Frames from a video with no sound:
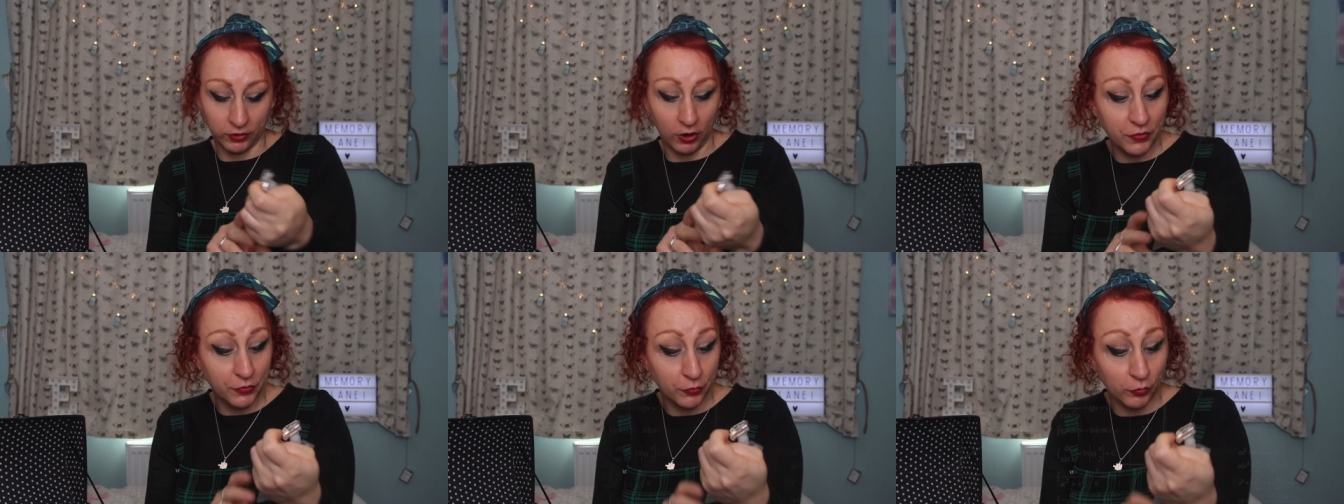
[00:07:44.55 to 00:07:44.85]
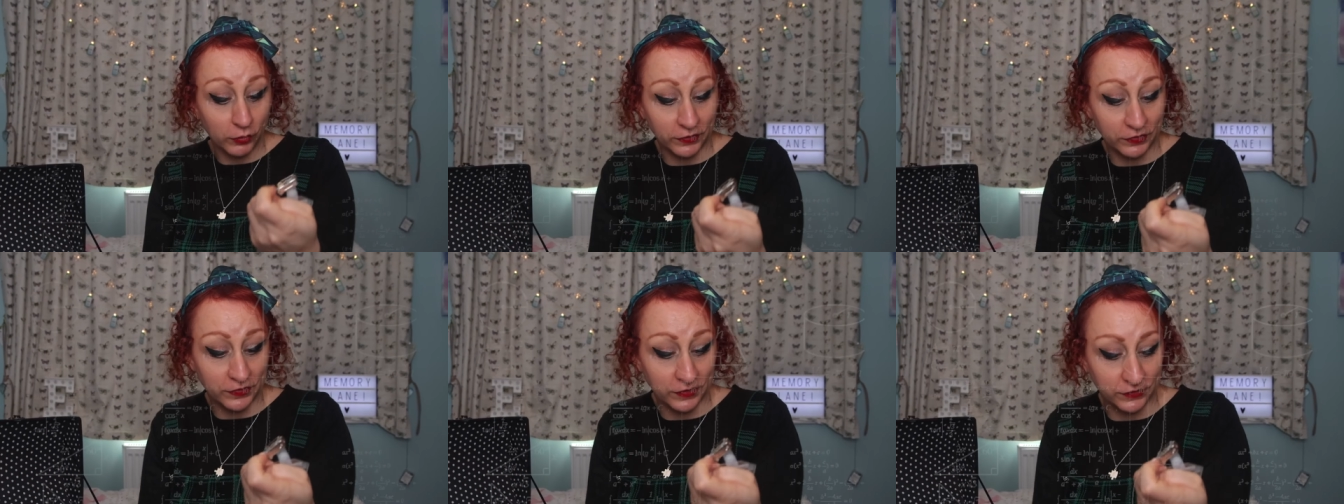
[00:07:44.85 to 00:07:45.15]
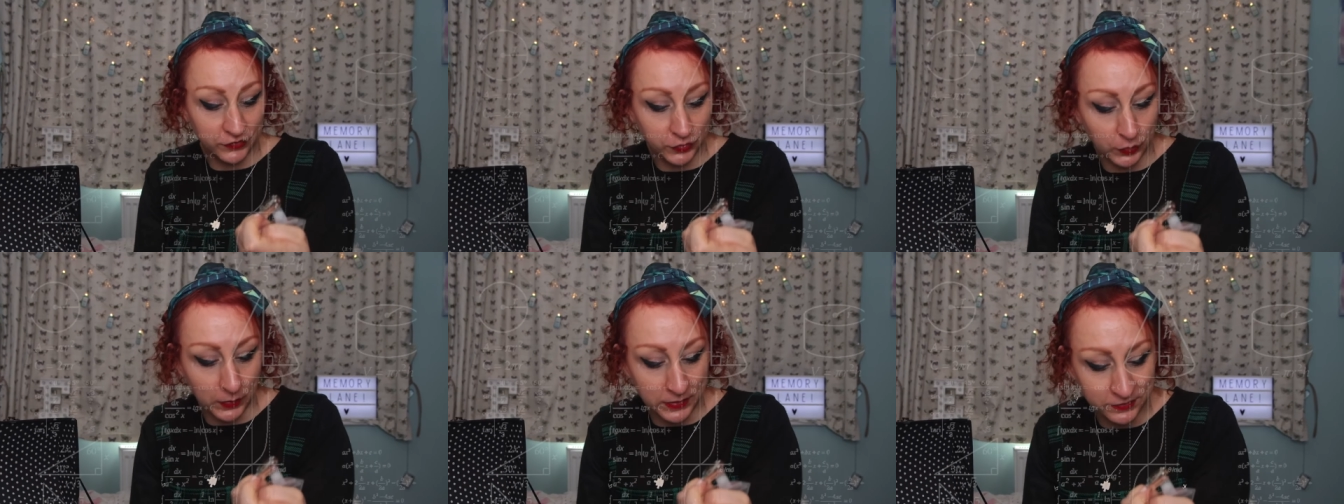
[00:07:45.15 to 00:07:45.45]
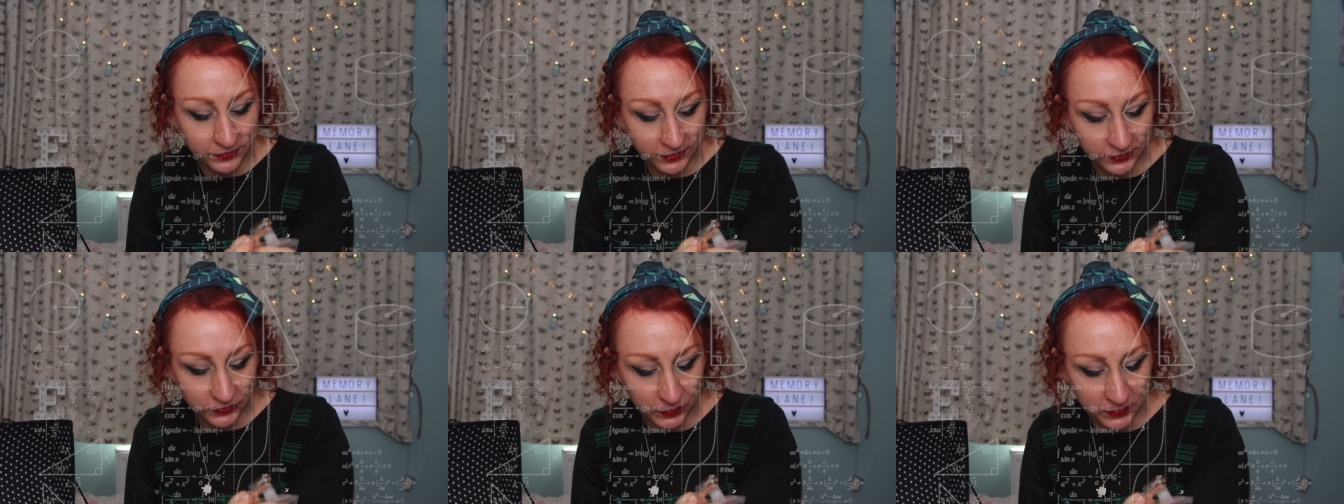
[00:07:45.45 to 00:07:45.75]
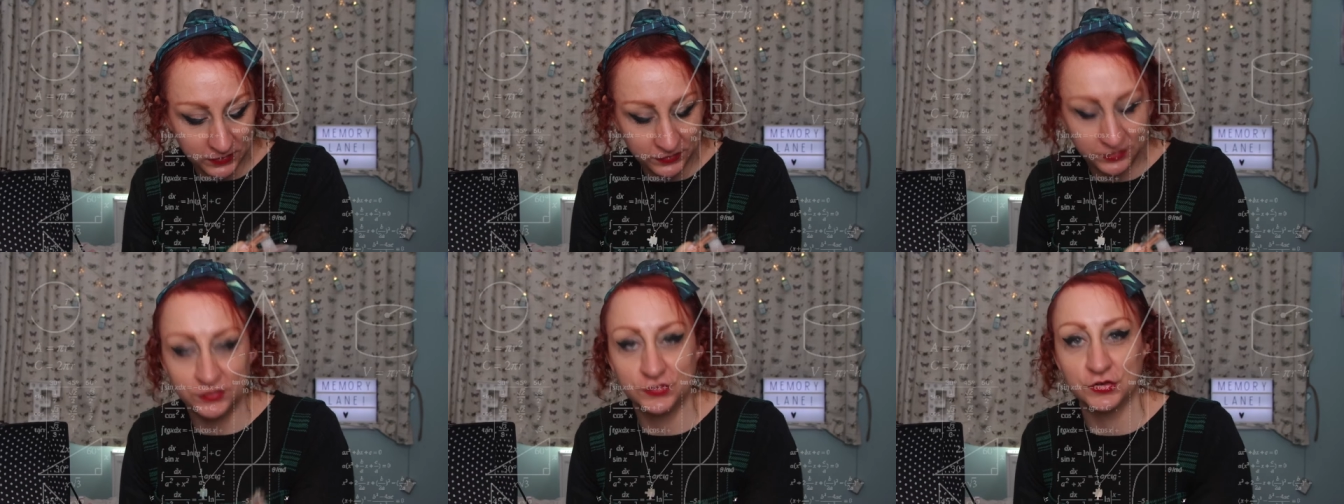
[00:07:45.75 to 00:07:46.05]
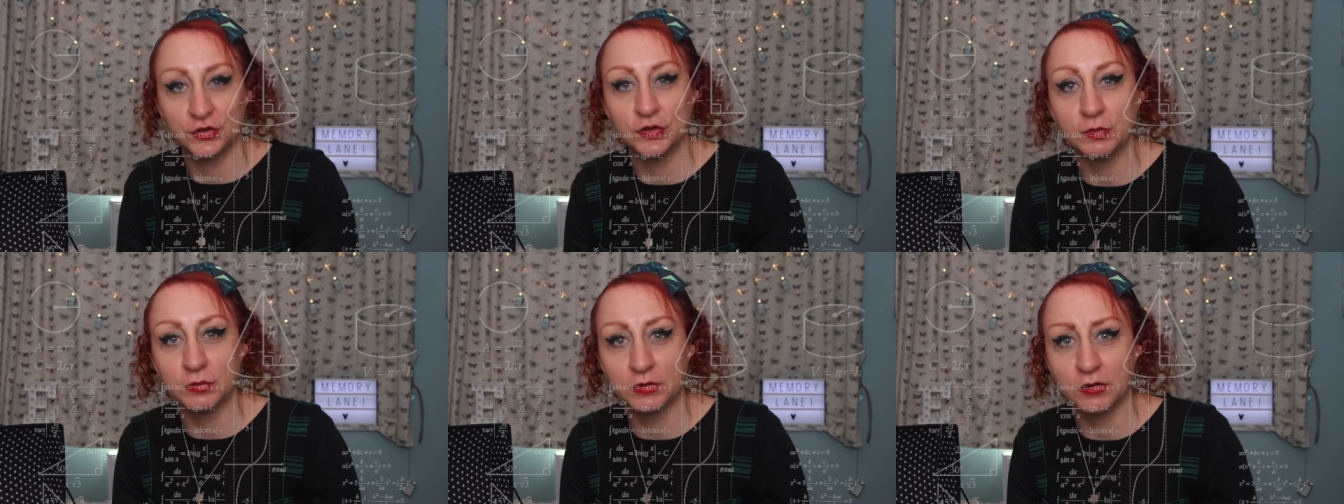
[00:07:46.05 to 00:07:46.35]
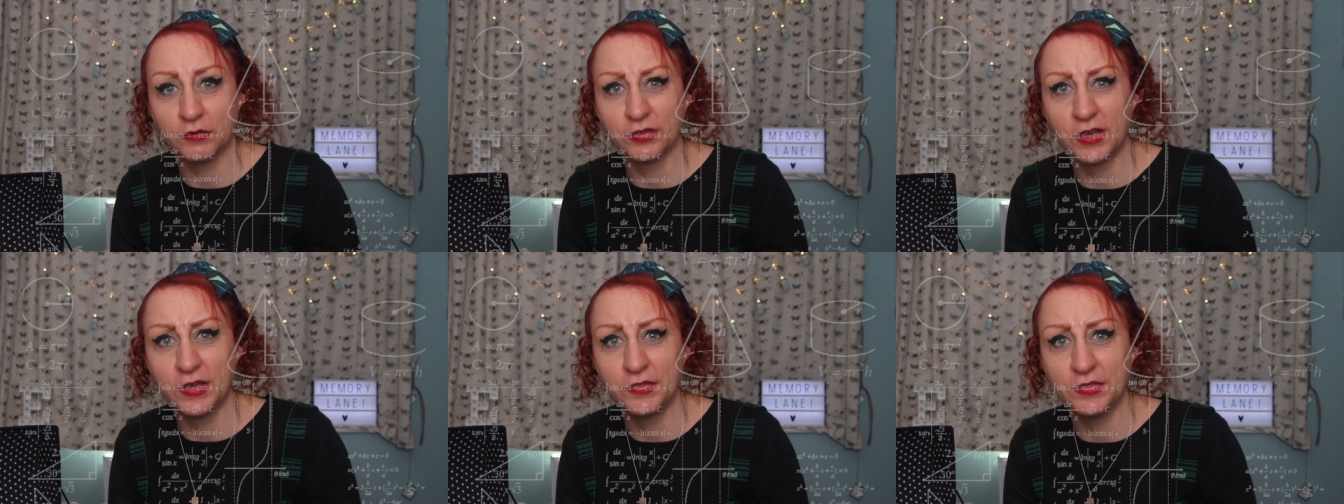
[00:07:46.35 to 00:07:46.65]
I thought it said 2022 and
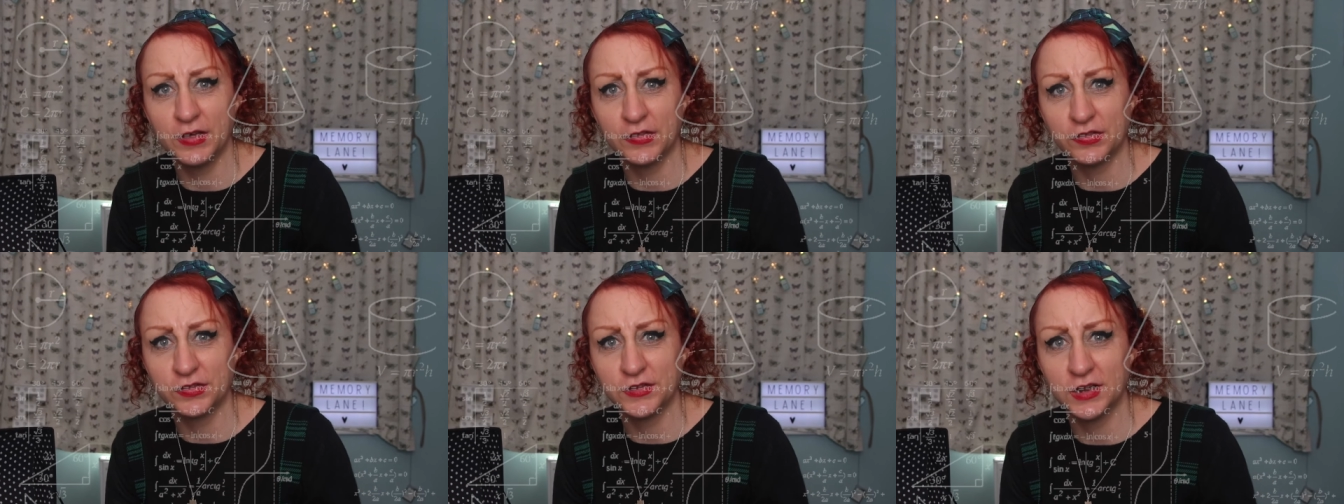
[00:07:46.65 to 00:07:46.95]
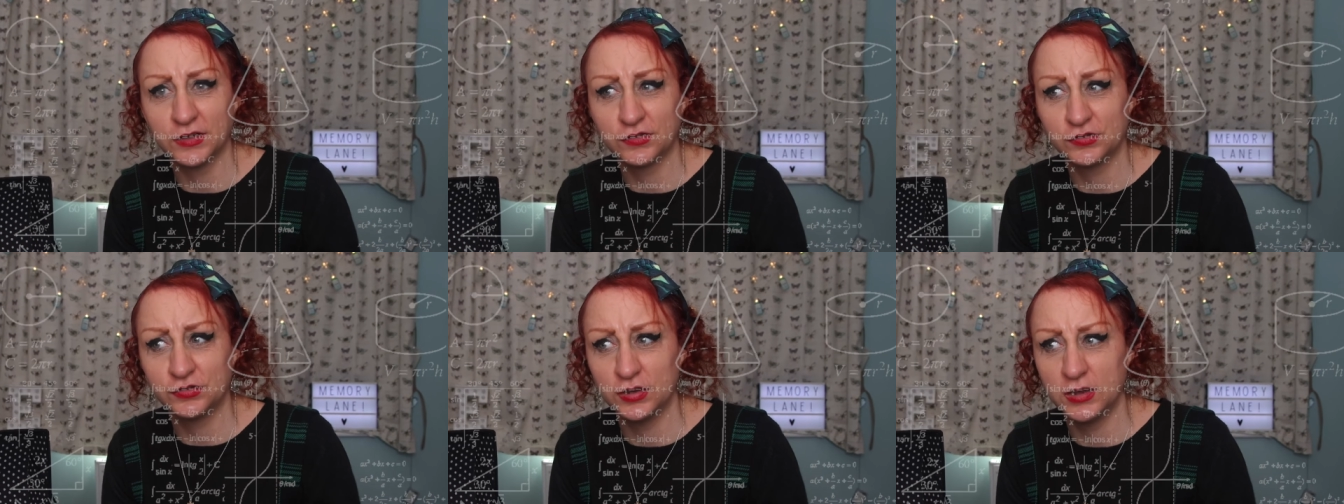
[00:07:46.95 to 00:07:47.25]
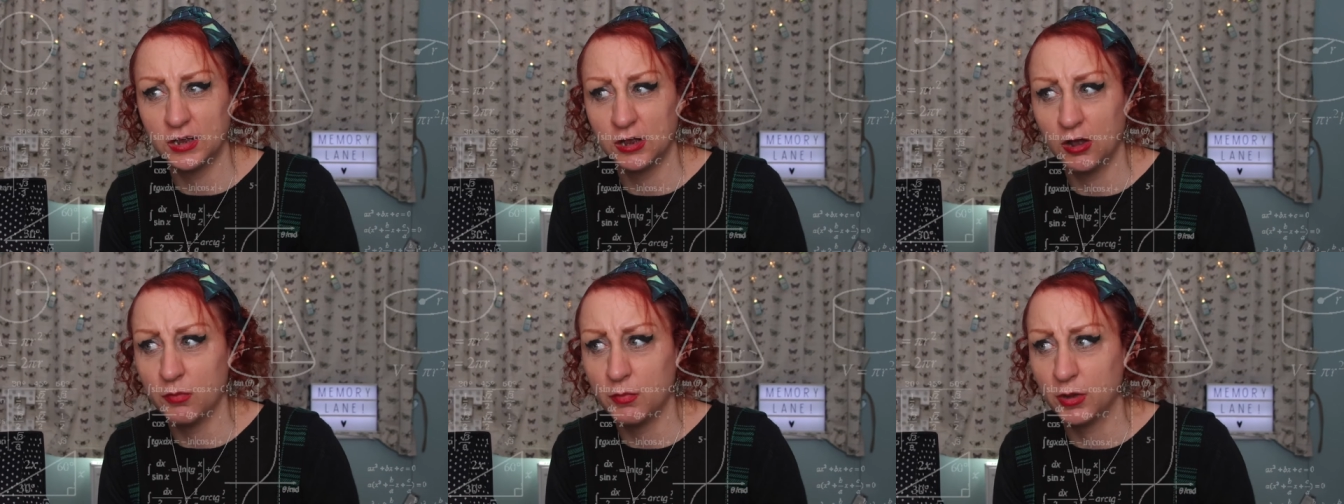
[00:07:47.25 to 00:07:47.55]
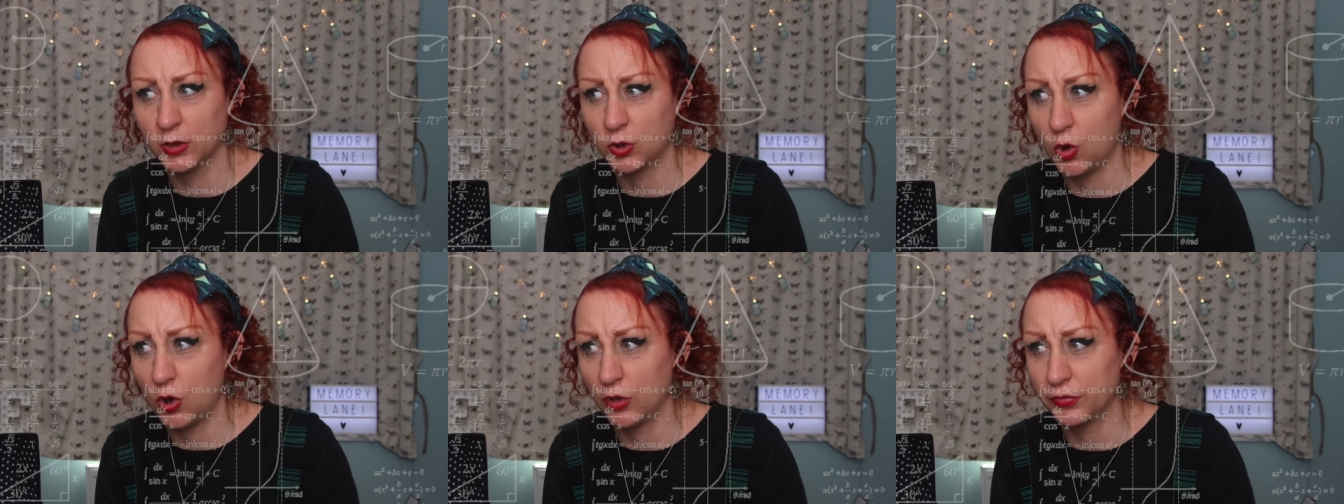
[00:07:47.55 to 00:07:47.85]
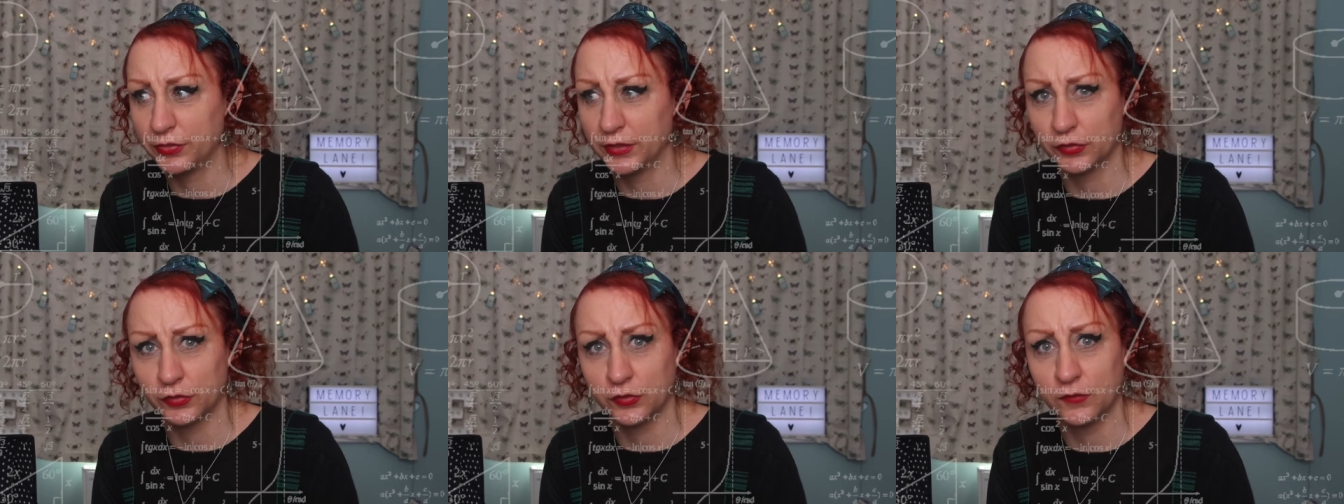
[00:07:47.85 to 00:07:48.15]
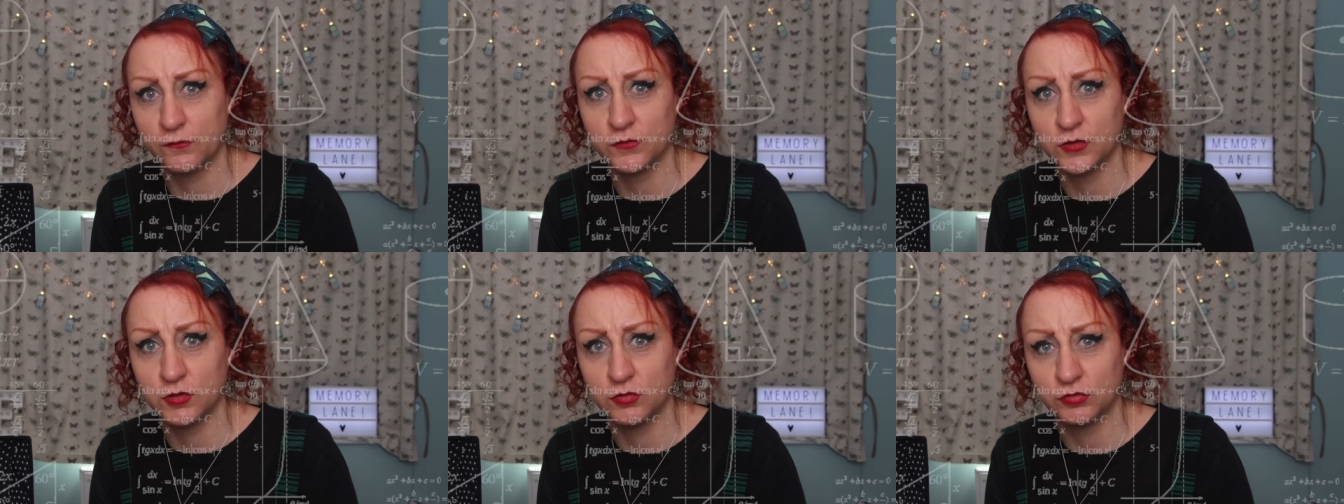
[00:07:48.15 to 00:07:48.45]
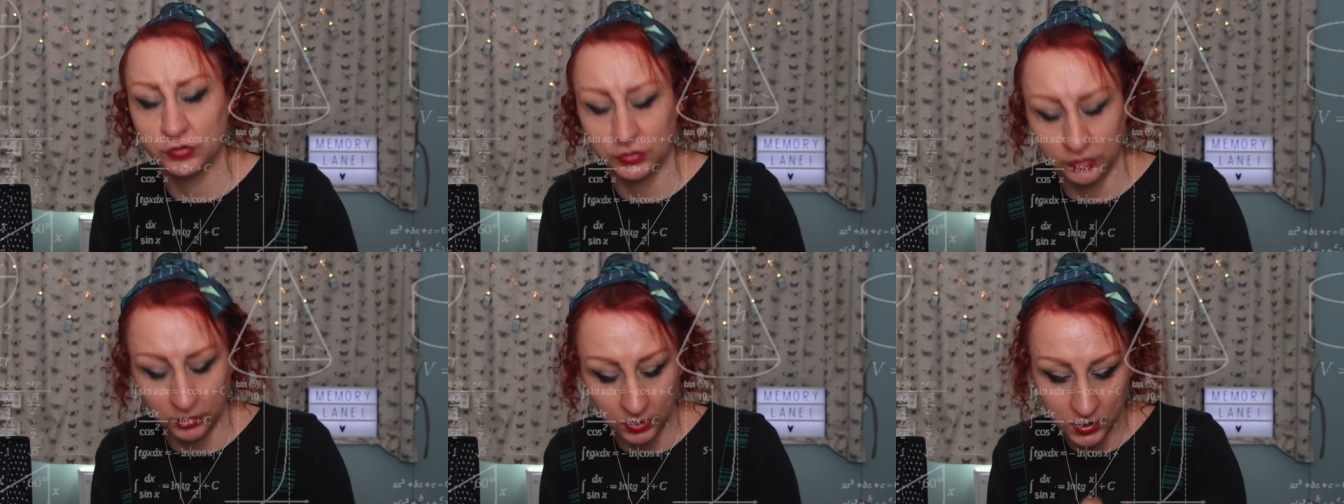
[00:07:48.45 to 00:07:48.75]
I was like, that's next year. Oh my God, that's the
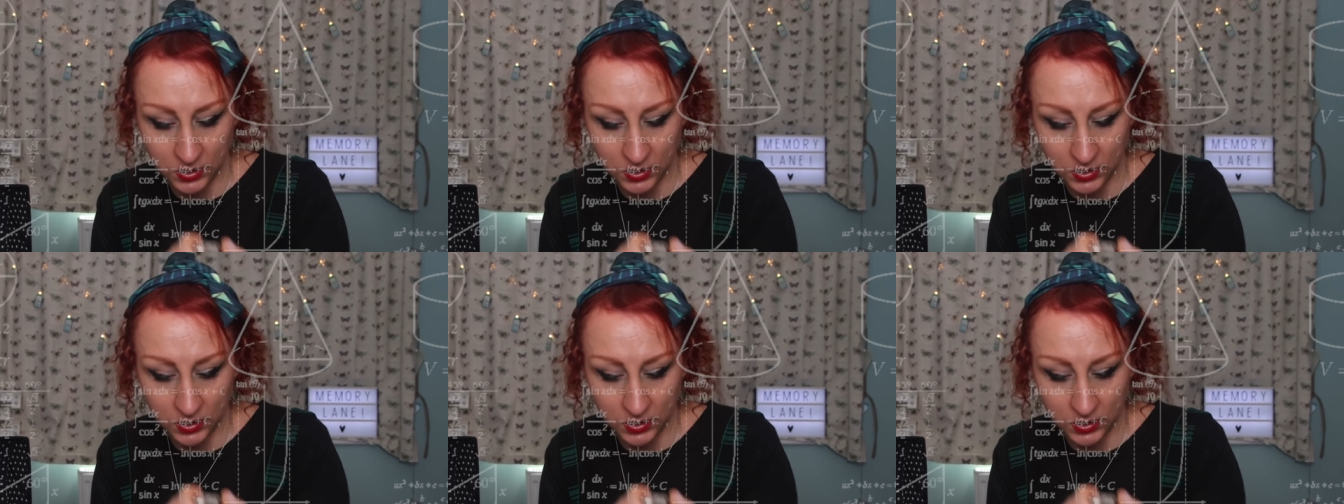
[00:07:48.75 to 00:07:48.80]
future.